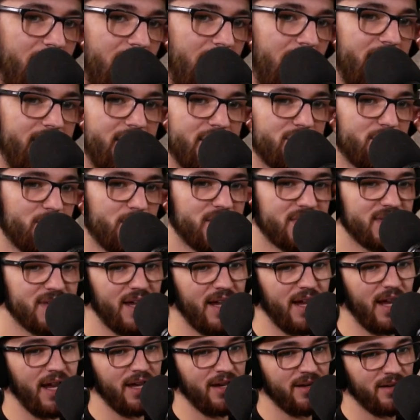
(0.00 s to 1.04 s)
And this was
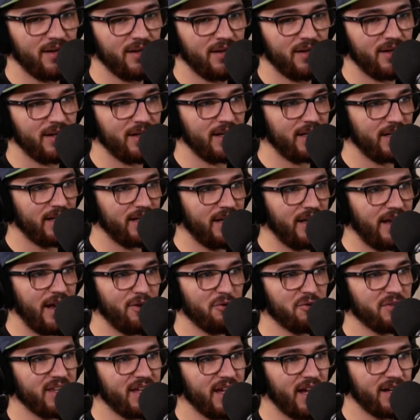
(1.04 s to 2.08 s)
like
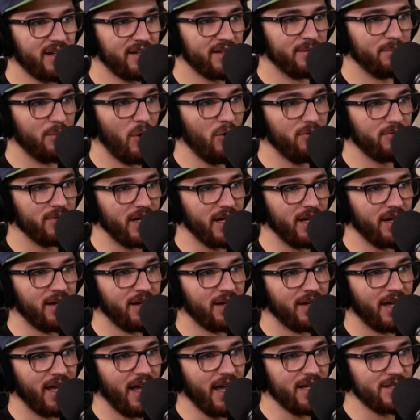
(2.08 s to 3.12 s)
near the end of the movie,
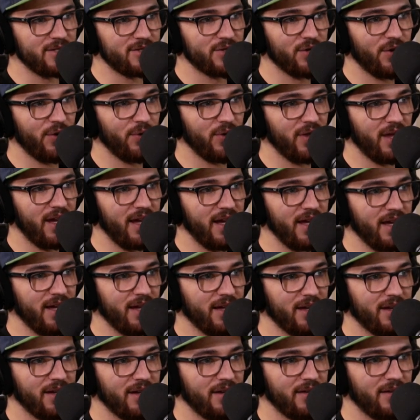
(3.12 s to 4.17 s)
and so like
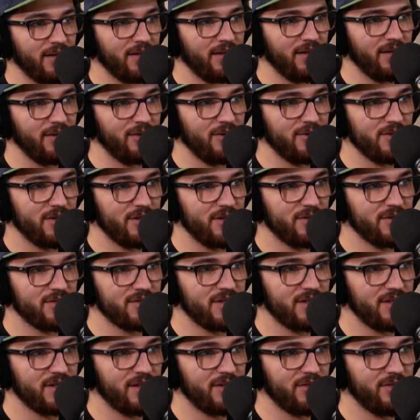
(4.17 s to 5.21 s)
you're
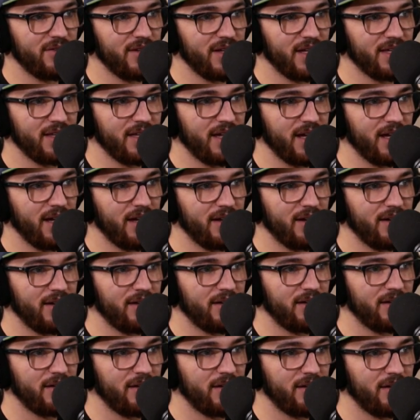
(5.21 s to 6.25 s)
sitting there thinking like,
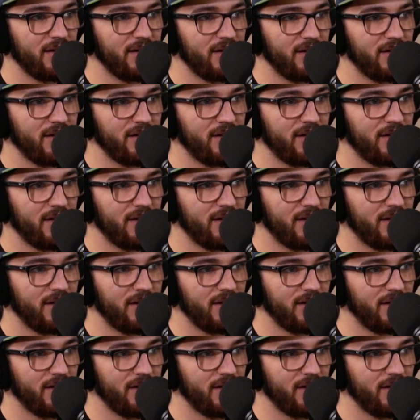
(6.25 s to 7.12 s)
no, not really.